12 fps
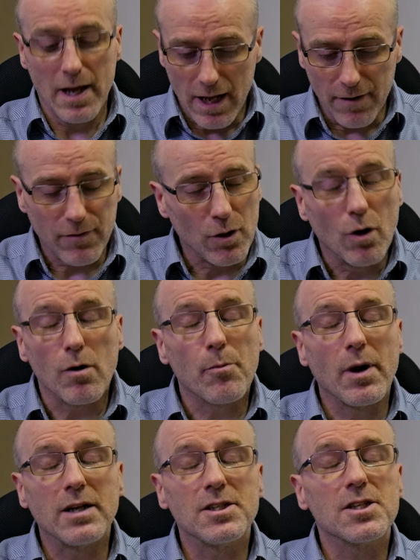If your
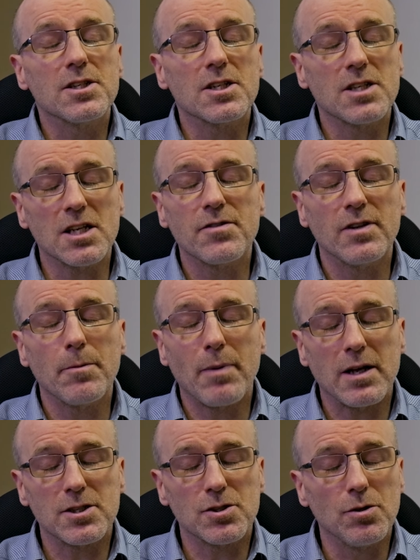apprentice successfully
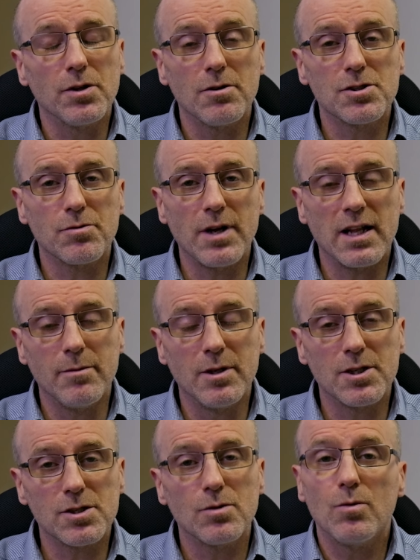passes all those 3
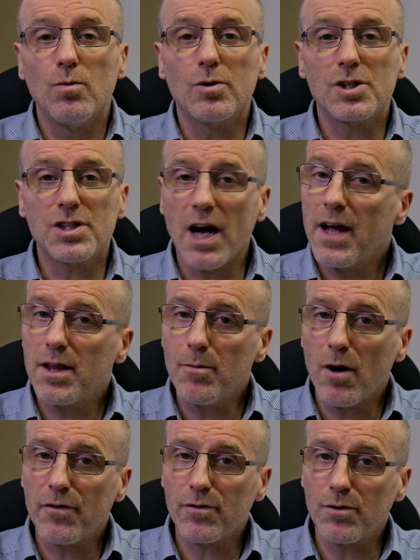elements, we'll sign them
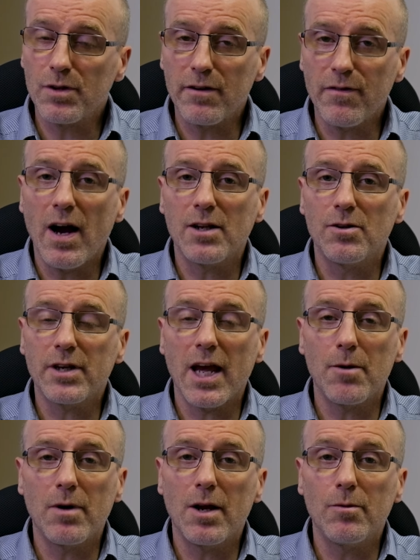off through their final
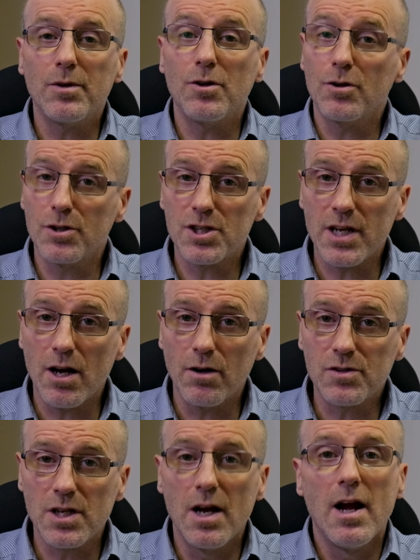gateway with your good
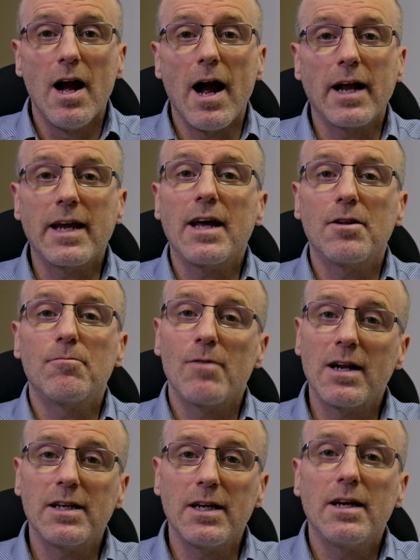selves and get them
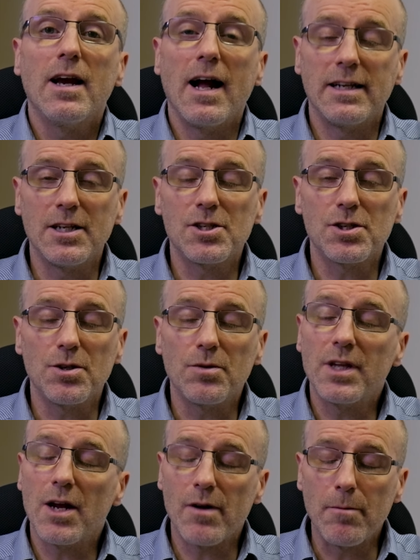ready and into
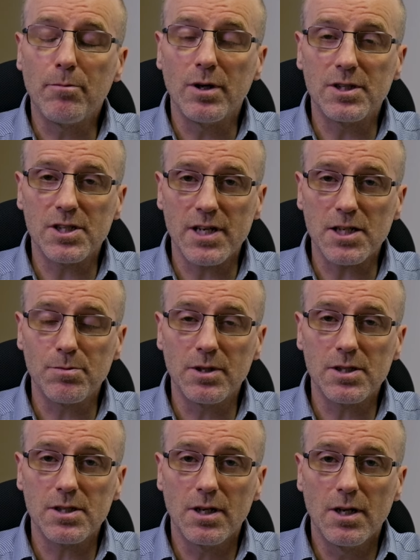their endpoint
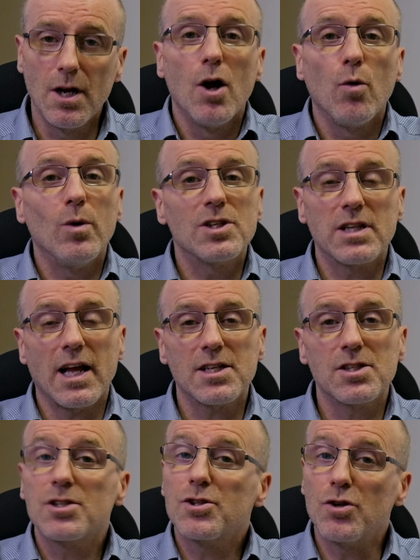assessment, which
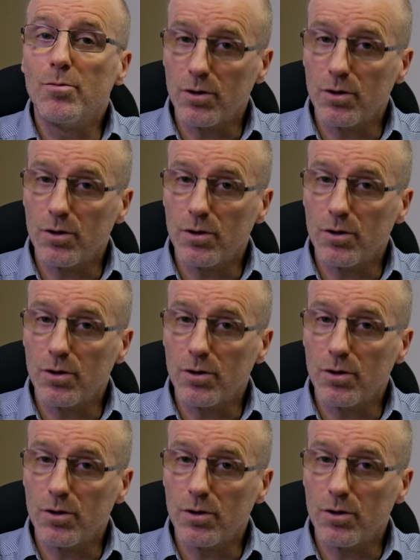lasts 2